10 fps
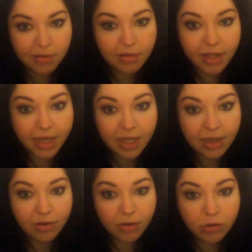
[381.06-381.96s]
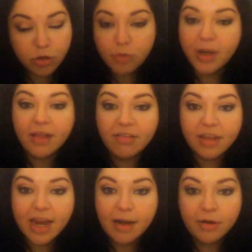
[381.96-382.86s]
like it illuminates in the
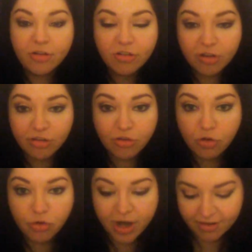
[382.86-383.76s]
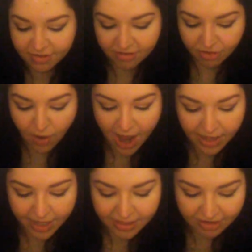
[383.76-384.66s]
camera. It just looks crazy. So I
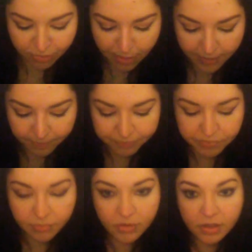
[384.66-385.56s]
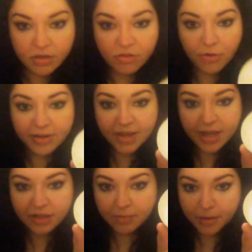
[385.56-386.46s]
like this one. So I
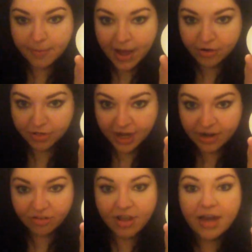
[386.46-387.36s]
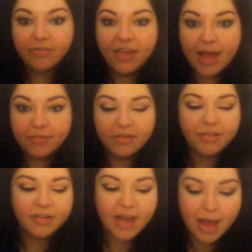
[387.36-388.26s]
take a little bit of powder that I just kind of tapped into
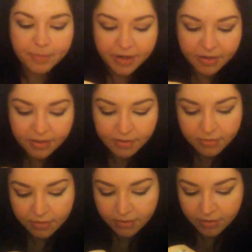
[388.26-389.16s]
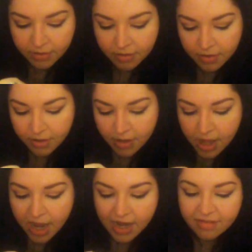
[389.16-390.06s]
the top here,
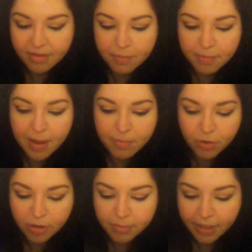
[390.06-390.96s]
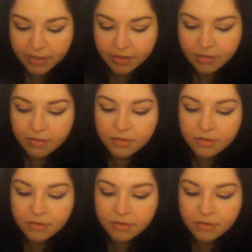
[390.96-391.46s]
and I dip in my beauty blender,